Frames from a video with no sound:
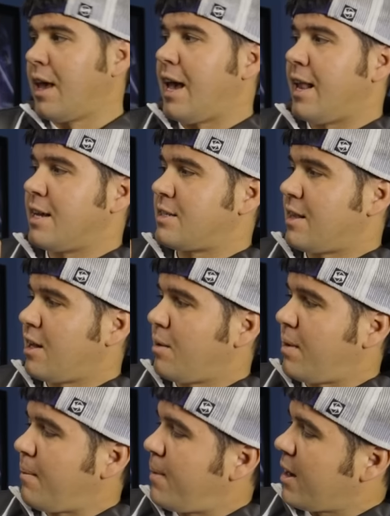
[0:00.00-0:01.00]
It is a little
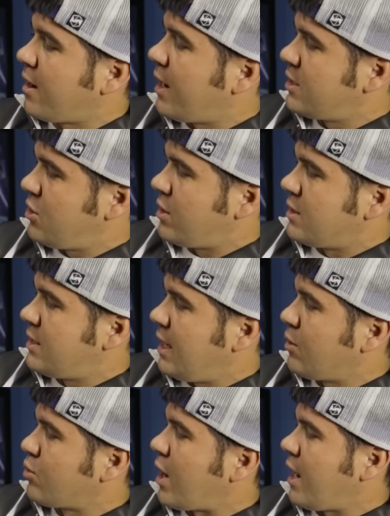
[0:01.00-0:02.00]
bit bigger as you can
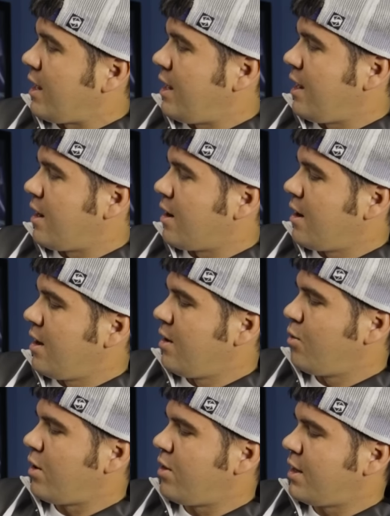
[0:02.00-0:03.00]
see right here
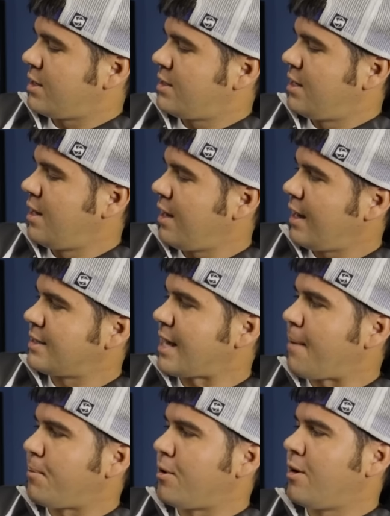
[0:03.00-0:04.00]
with this
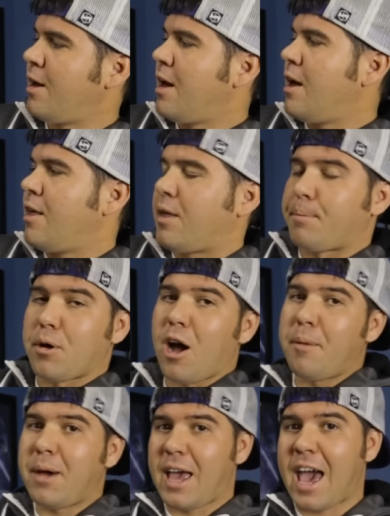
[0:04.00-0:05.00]
example. The
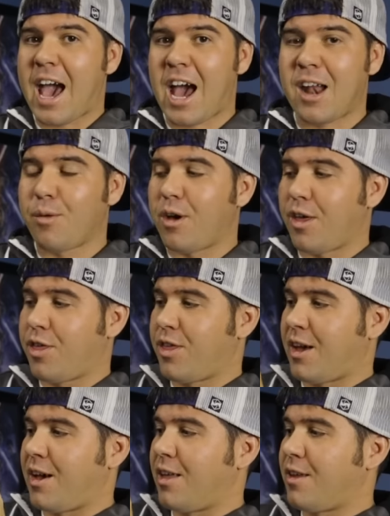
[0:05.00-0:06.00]
problem I had with
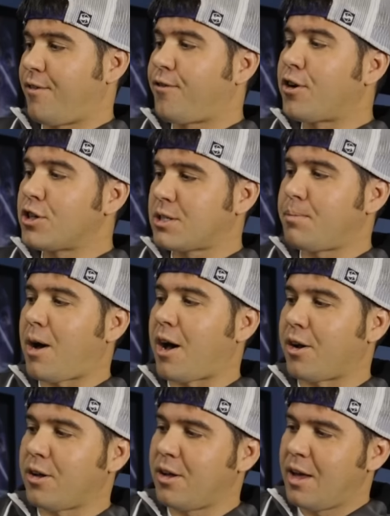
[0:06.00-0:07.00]
uh, the first
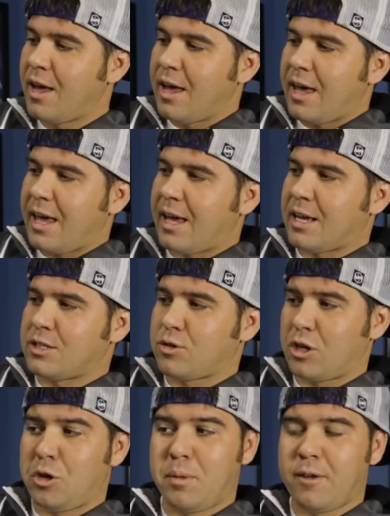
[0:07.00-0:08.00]
model
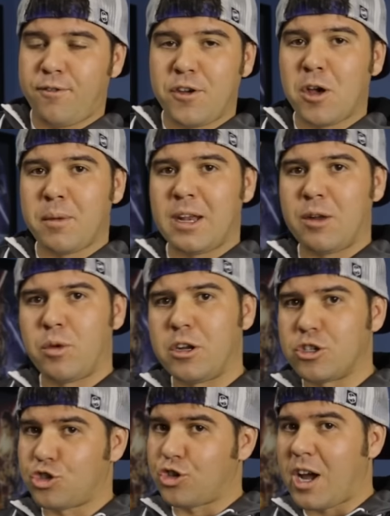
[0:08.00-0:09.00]
is you'd be filming and when
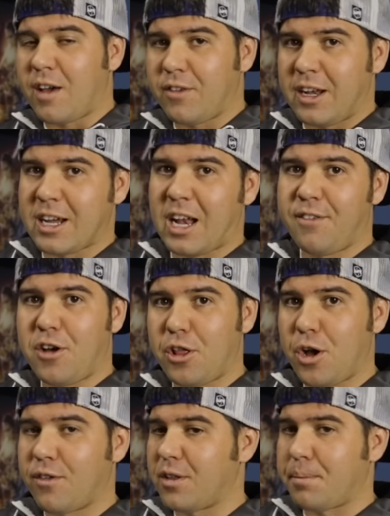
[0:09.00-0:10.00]
you're traveling kind of
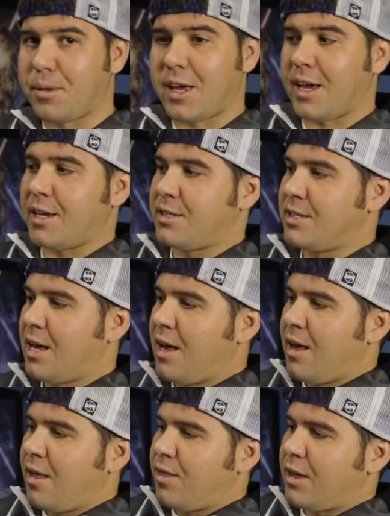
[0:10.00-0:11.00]
all over the place,
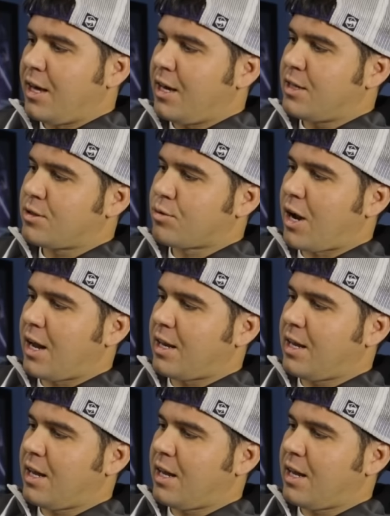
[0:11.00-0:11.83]
these right